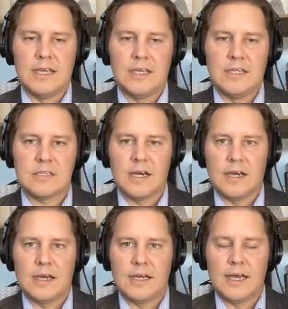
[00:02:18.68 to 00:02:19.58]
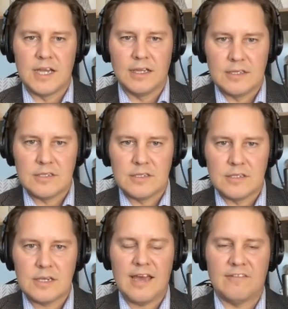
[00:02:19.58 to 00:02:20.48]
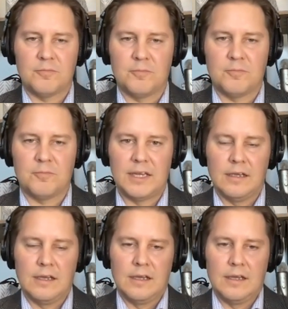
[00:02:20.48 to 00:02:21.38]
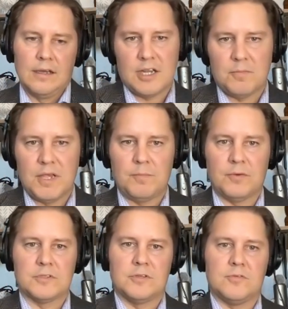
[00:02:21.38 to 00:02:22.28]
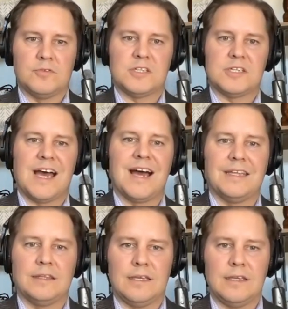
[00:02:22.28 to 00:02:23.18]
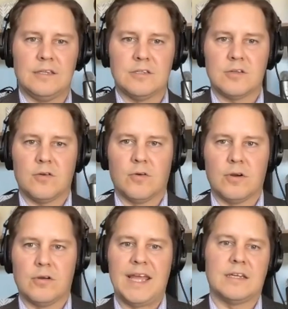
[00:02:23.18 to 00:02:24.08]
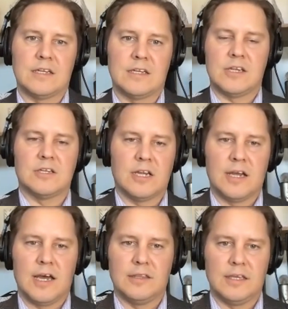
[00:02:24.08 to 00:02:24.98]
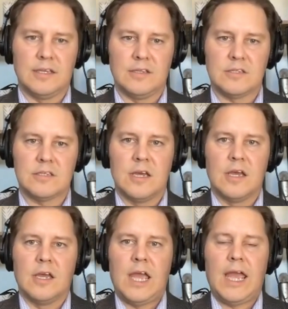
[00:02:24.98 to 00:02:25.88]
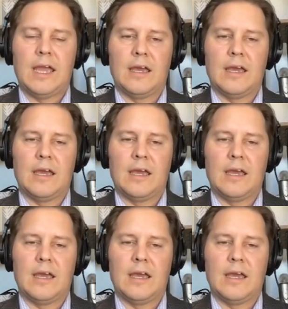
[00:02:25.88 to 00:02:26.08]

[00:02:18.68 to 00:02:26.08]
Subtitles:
these facilities have been encouraging people to sign these or make a decision on these,